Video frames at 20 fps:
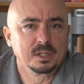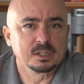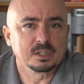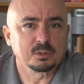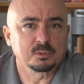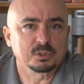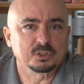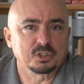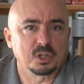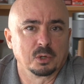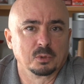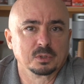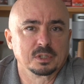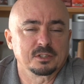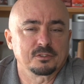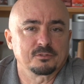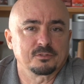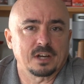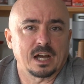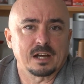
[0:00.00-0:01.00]
There was
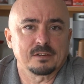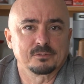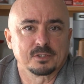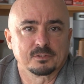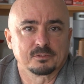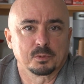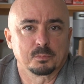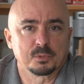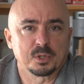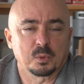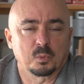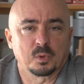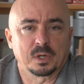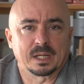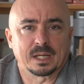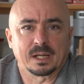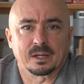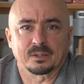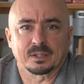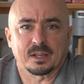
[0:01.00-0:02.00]
only five of them that
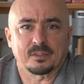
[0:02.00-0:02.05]
went out.